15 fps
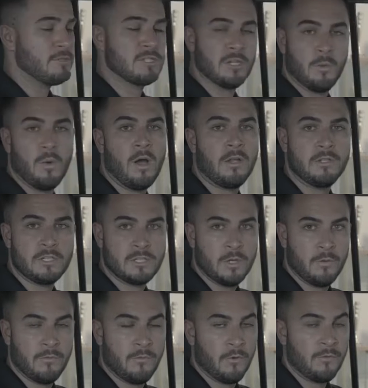so on and
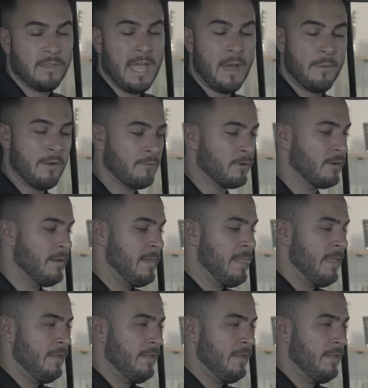so forth. However,